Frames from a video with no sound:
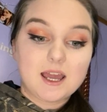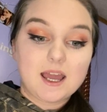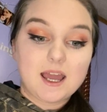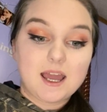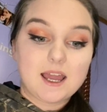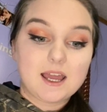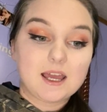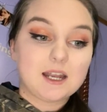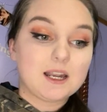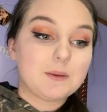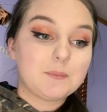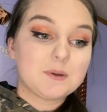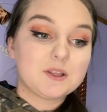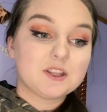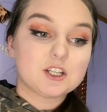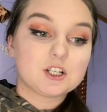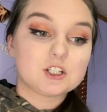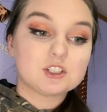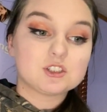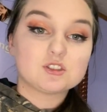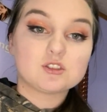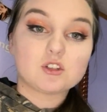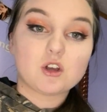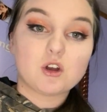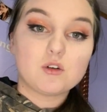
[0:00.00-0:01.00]
And I mean,
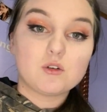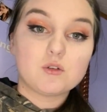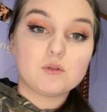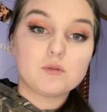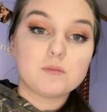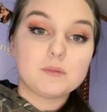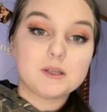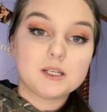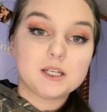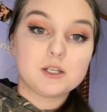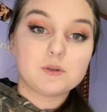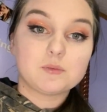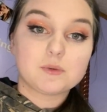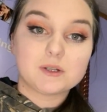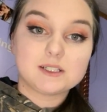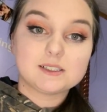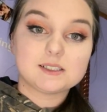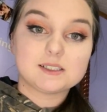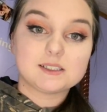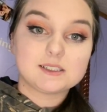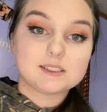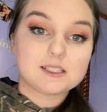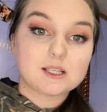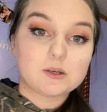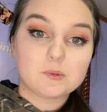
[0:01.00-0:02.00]
there's so many
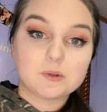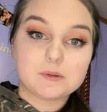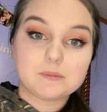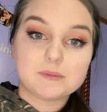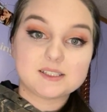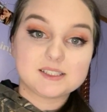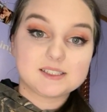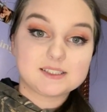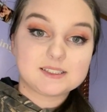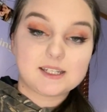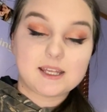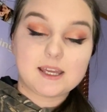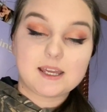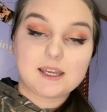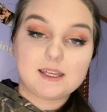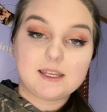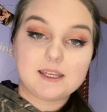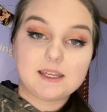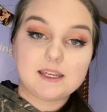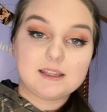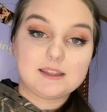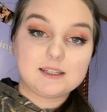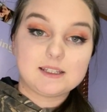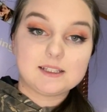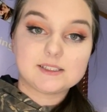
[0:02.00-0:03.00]
reasons that women stay
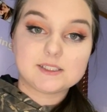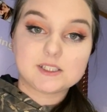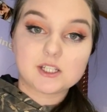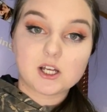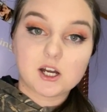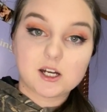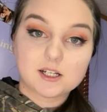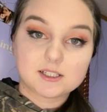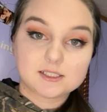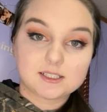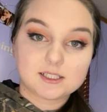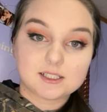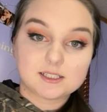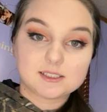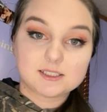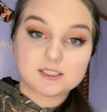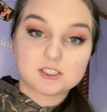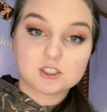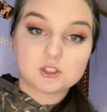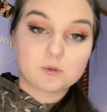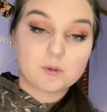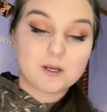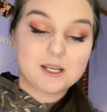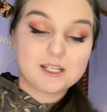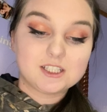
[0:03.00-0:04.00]
in these toxic
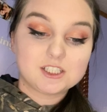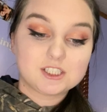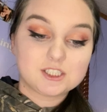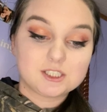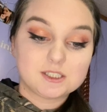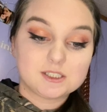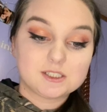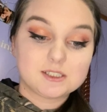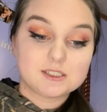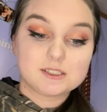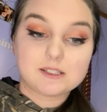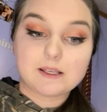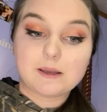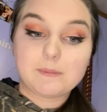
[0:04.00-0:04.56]
situations.